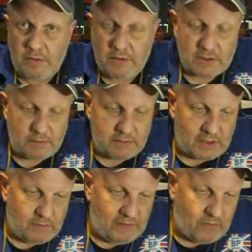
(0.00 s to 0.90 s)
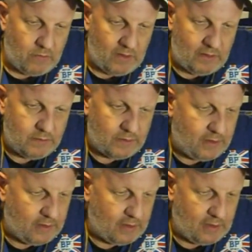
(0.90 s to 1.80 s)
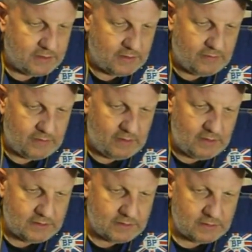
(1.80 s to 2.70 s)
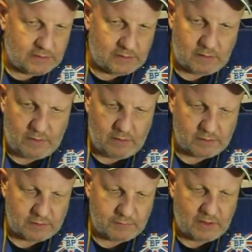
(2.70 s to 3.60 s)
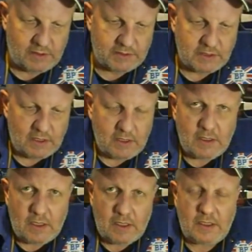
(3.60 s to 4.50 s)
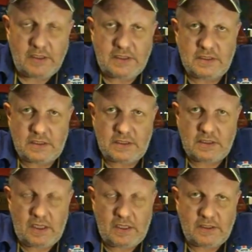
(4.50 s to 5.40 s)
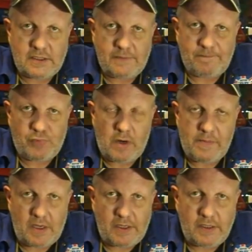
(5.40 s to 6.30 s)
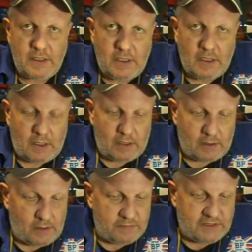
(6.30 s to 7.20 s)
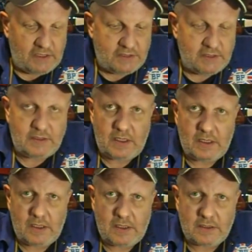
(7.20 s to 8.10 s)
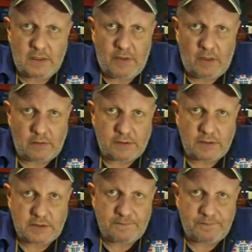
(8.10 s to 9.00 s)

we're on the subject, we'll have a quick look at these tom holders, because in 1968 Premier updated their tom holders,